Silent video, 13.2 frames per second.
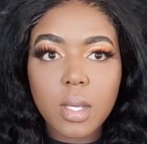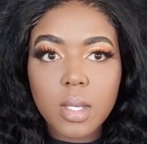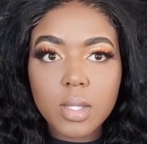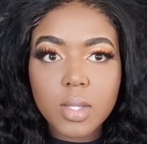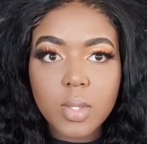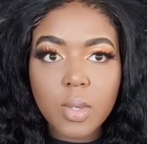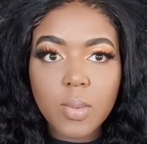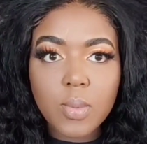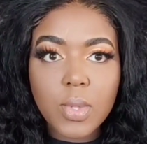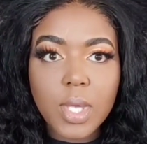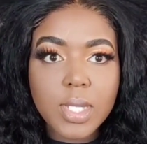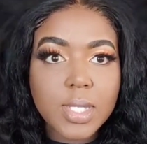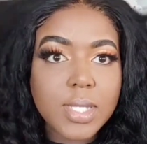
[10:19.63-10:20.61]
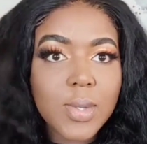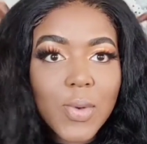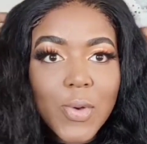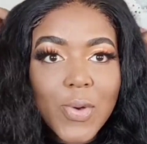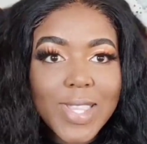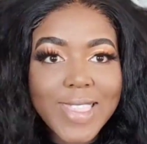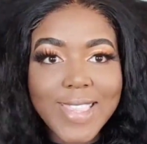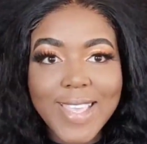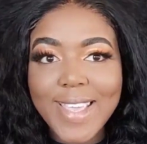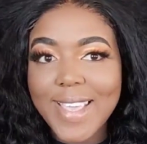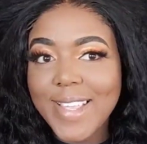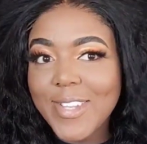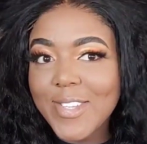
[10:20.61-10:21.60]
So that is what the
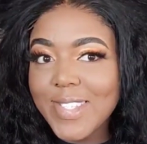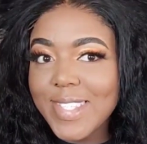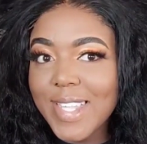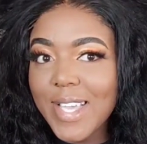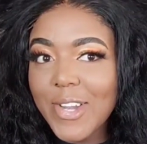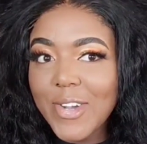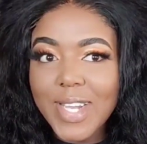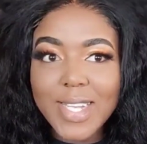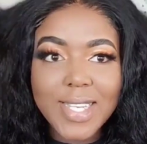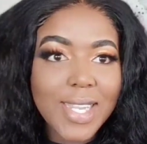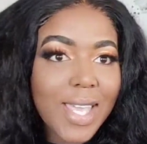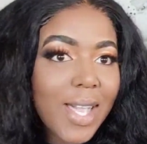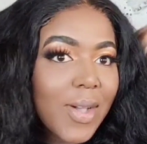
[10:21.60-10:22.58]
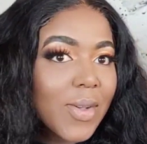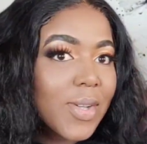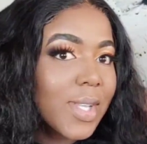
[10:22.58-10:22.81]
hair looks like right now.